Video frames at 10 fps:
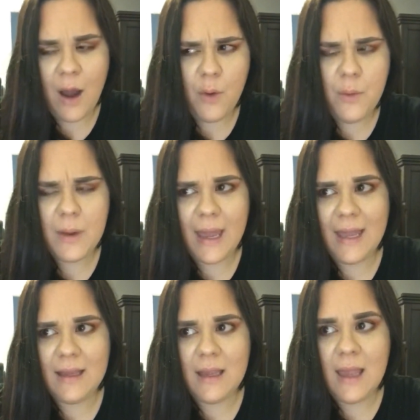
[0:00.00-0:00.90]
How
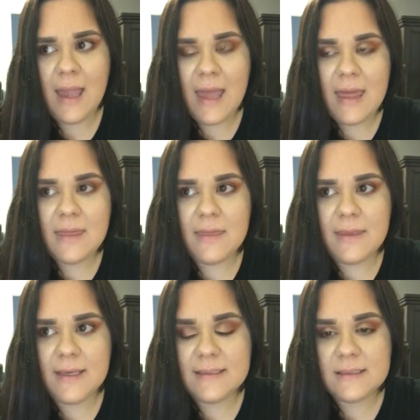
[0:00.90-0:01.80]
can
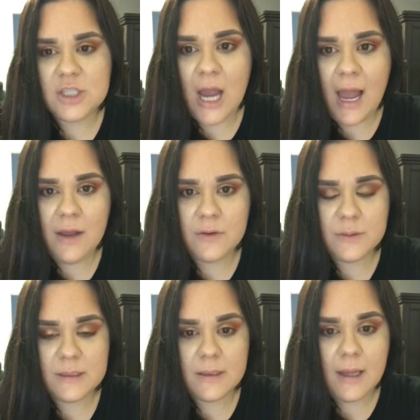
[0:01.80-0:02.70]
this
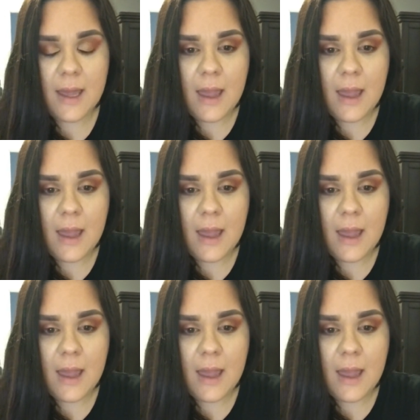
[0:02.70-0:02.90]
child,